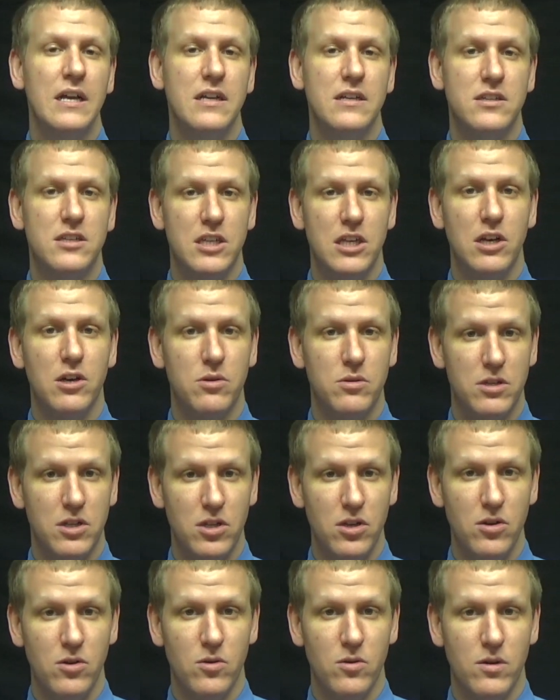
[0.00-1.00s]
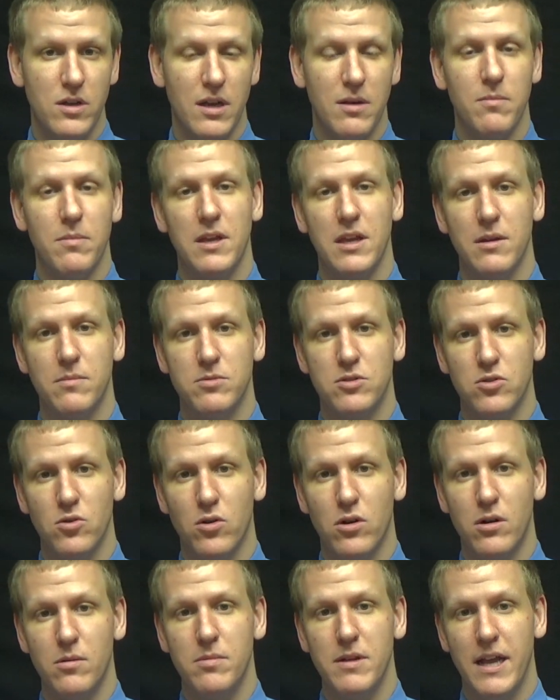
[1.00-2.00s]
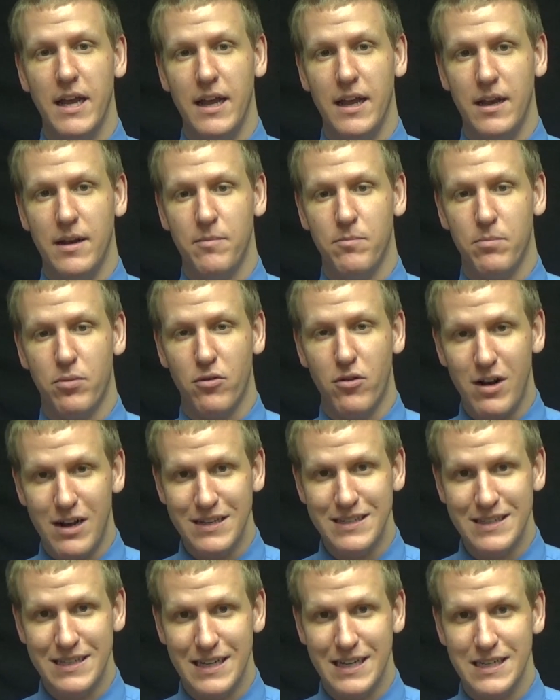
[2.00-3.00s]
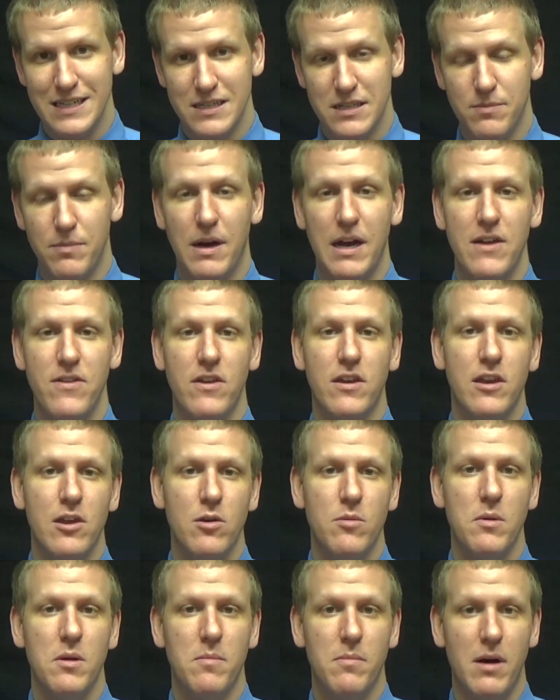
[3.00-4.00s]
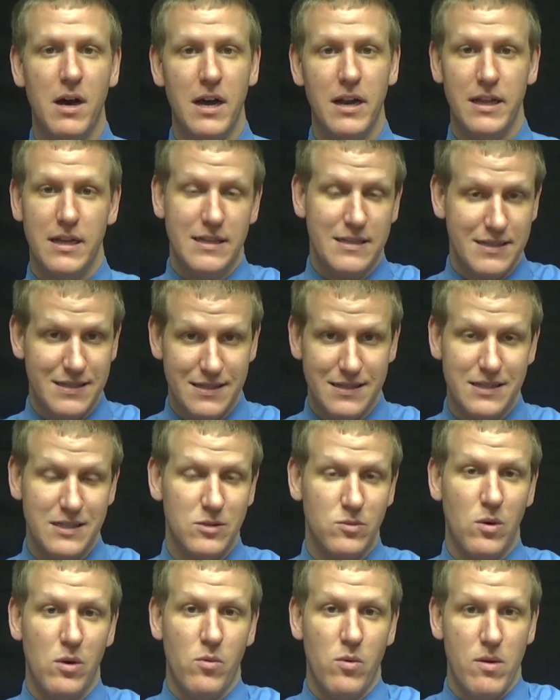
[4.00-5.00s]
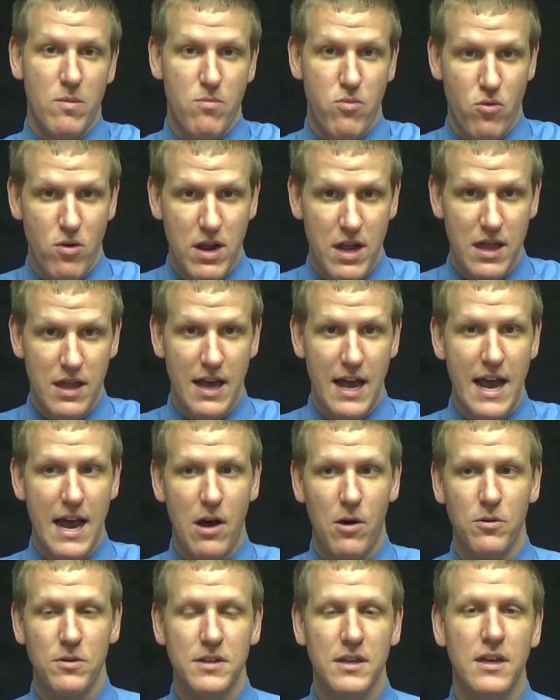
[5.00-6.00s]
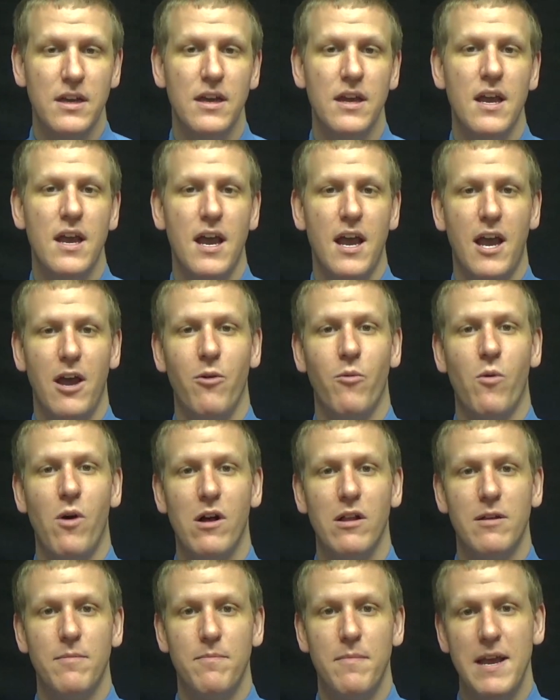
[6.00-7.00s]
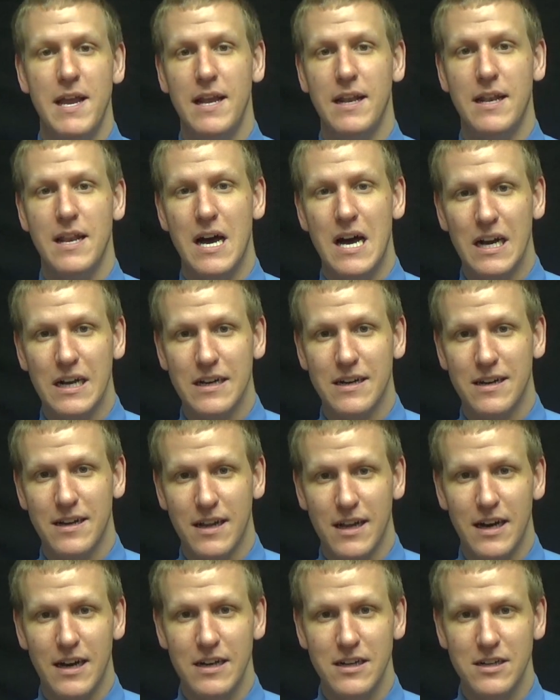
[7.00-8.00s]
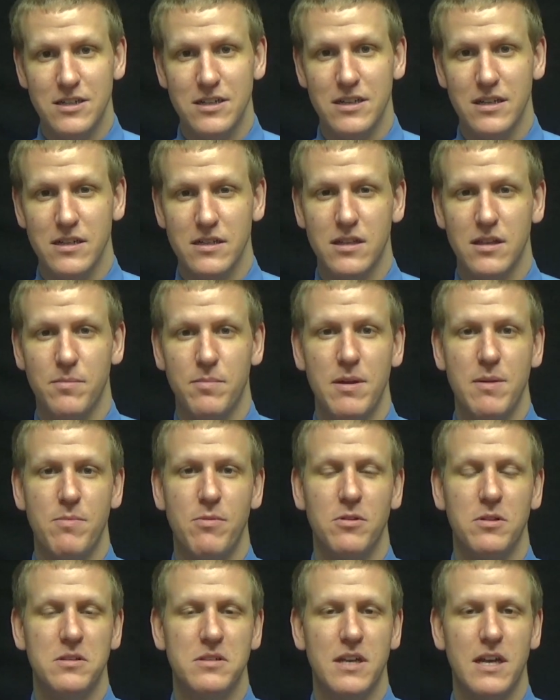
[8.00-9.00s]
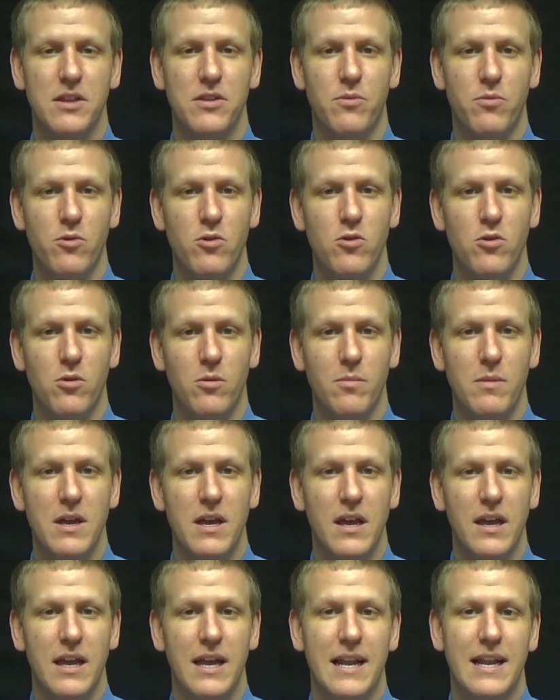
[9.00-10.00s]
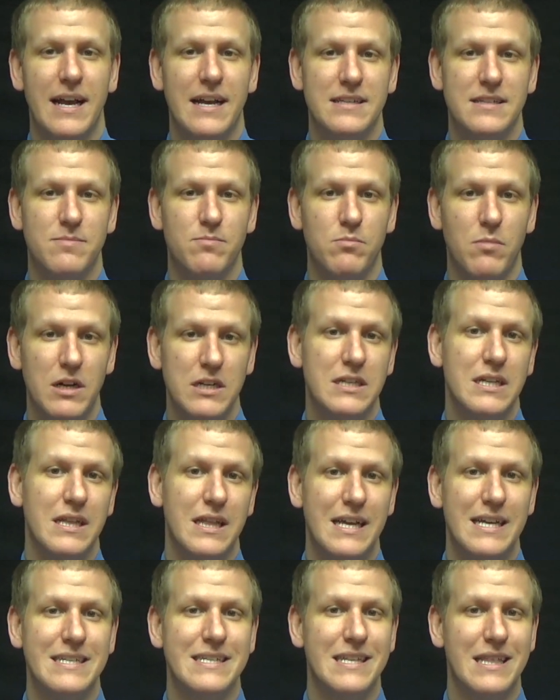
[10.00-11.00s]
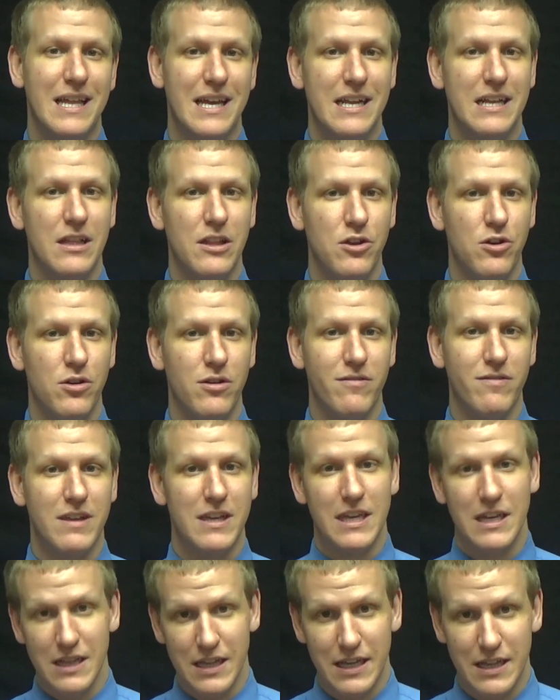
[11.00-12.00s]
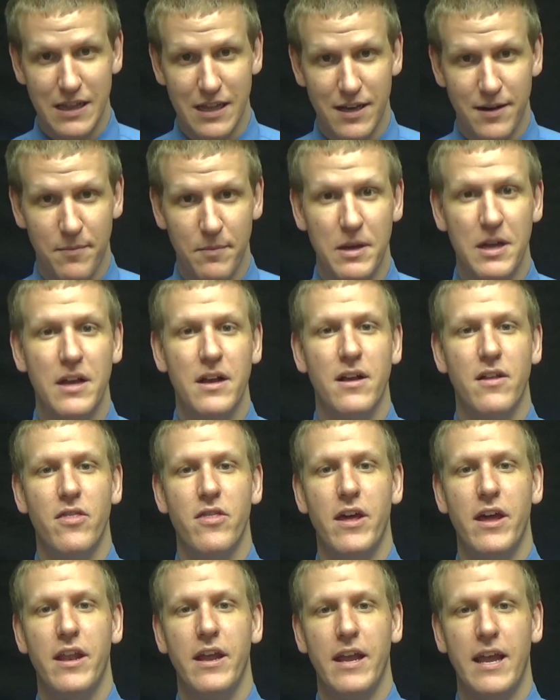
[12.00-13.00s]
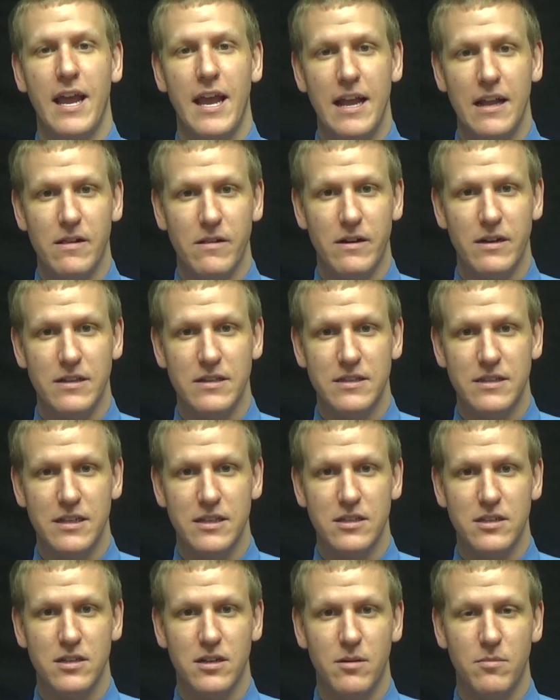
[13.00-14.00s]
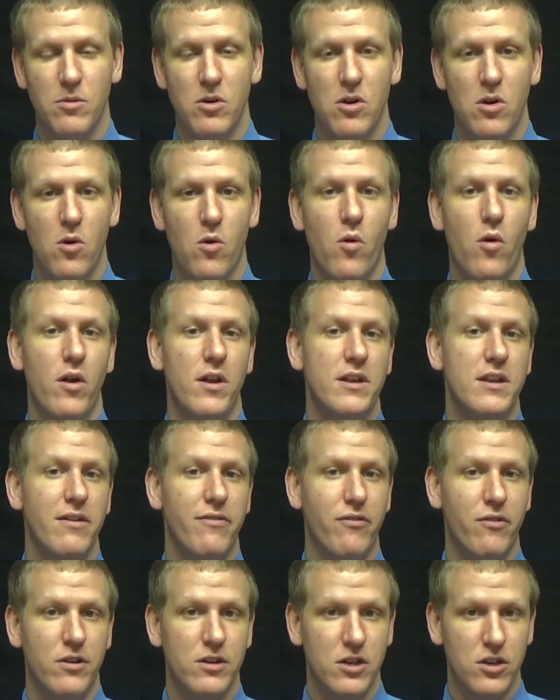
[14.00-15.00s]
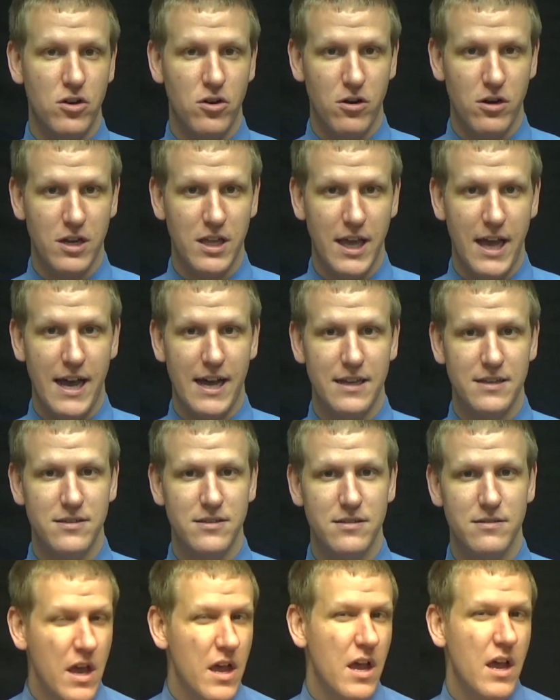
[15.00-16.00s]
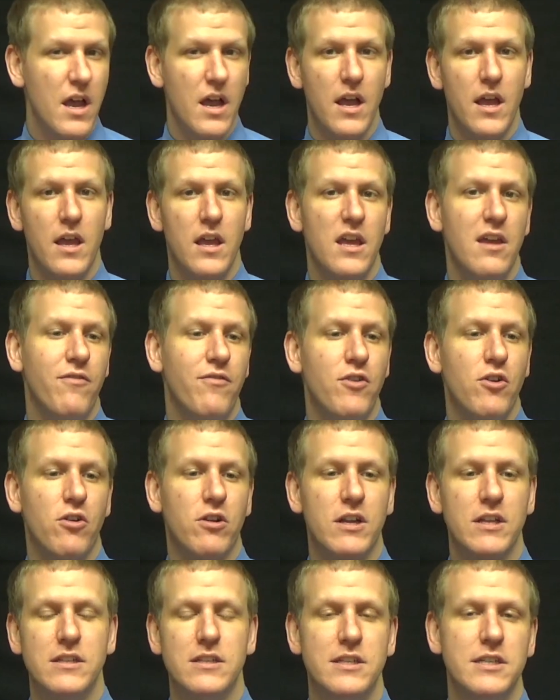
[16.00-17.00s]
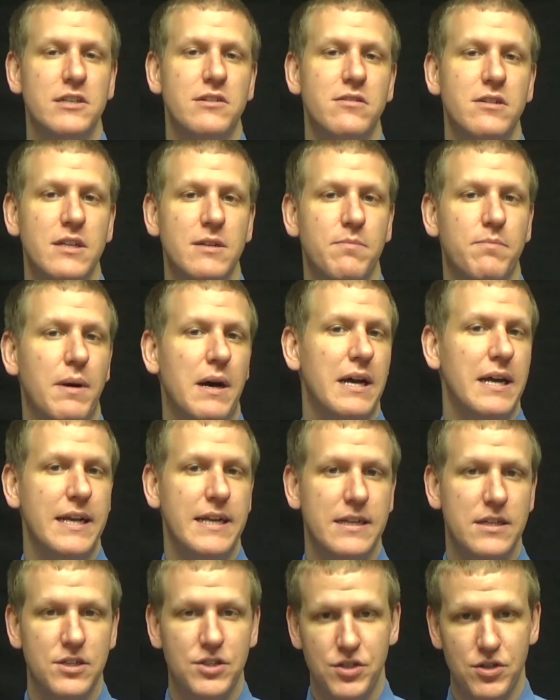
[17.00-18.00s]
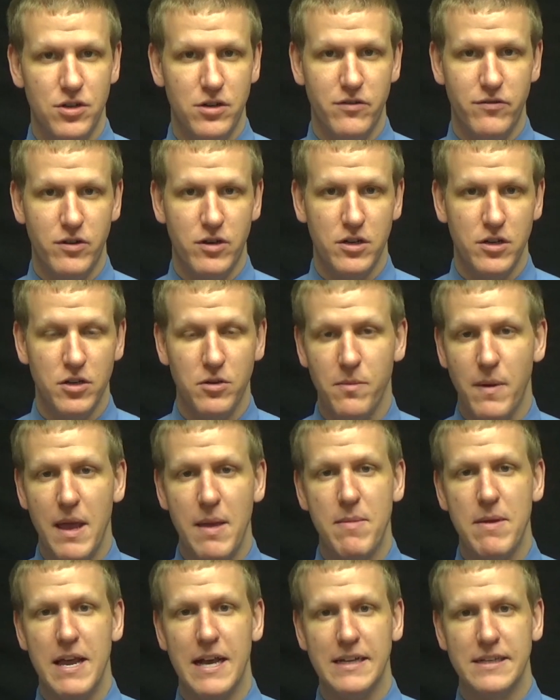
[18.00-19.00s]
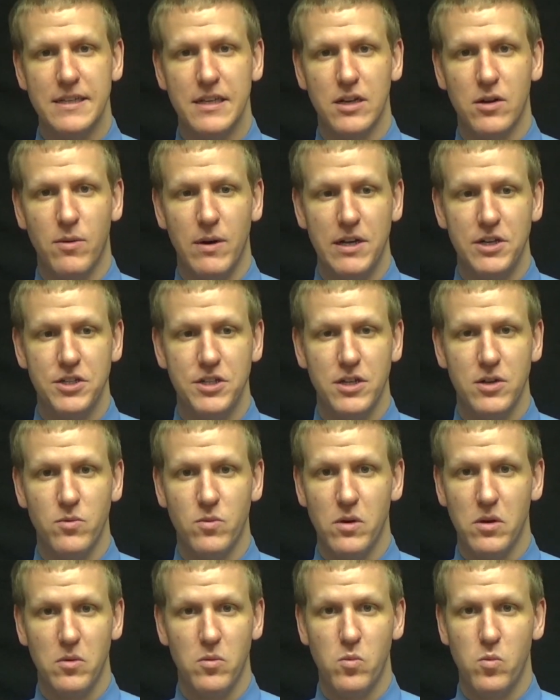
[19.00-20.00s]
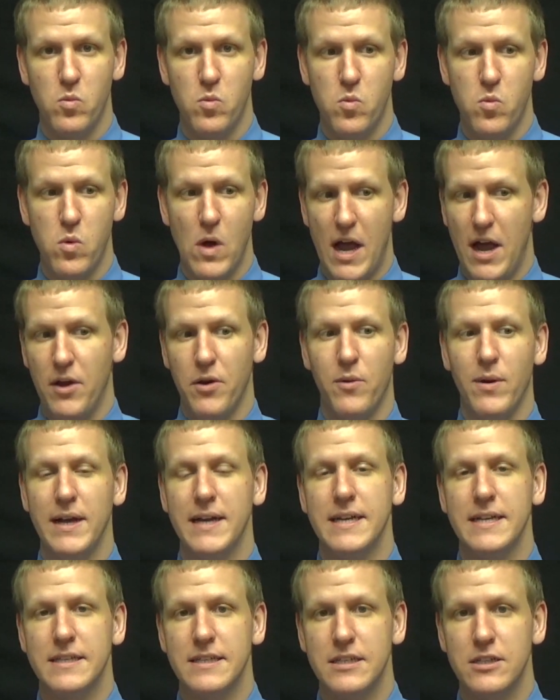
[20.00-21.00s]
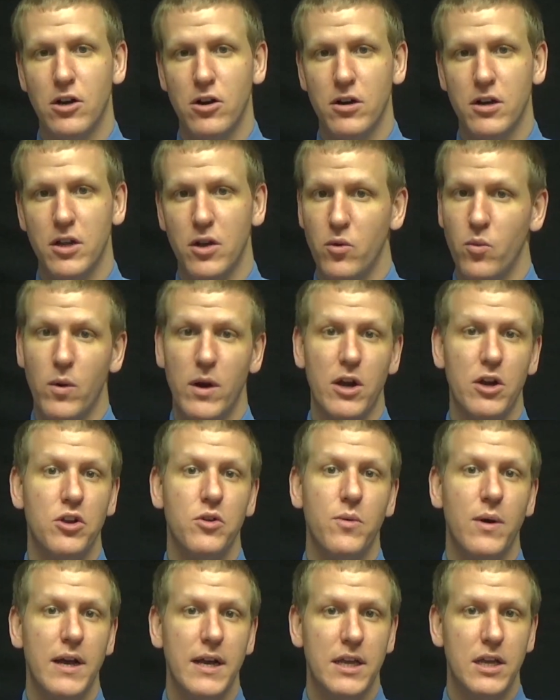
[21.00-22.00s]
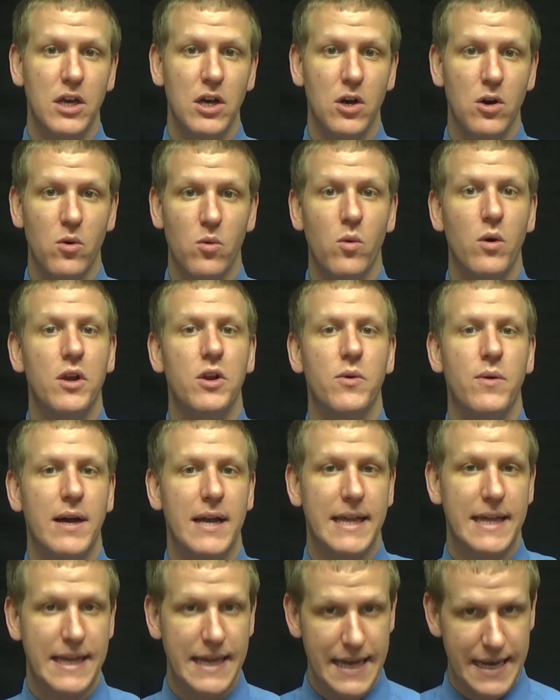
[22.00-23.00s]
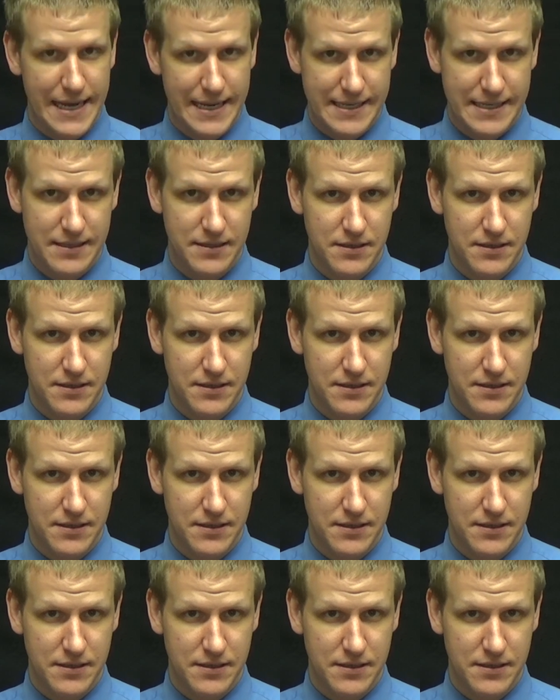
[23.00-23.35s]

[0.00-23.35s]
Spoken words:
CO2 can be absorbed and processed by the human body since it's what we breathe out. And while it may knock unconscious the people inside the room, it has much less likelihood of killing them than a halon system or a different inert gas. If you're considering buying a server, you may be asking a question, well, how do I get started? Where do I go? What do I get?